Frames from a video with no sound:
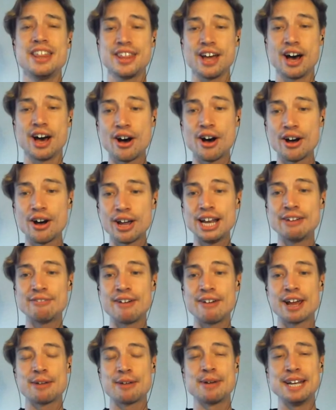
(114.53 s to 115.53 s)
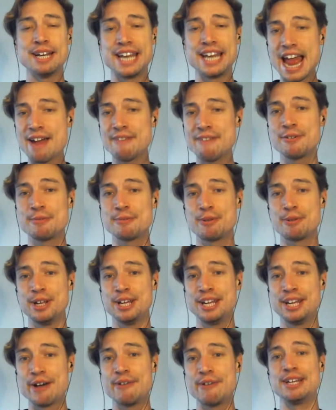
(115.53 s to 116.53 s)
that I highly recommend
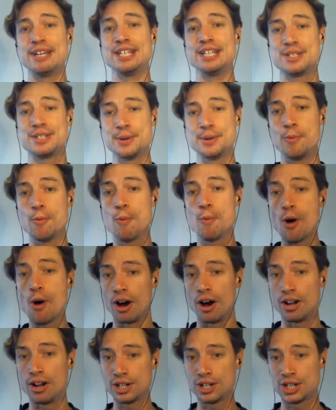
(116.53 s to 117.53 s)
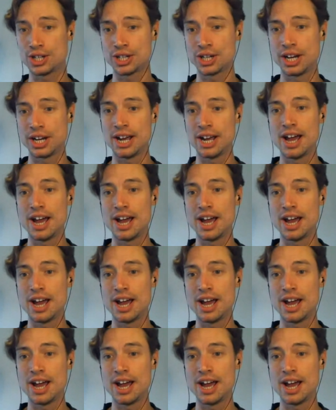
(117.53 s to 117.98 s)
everybody going to watch.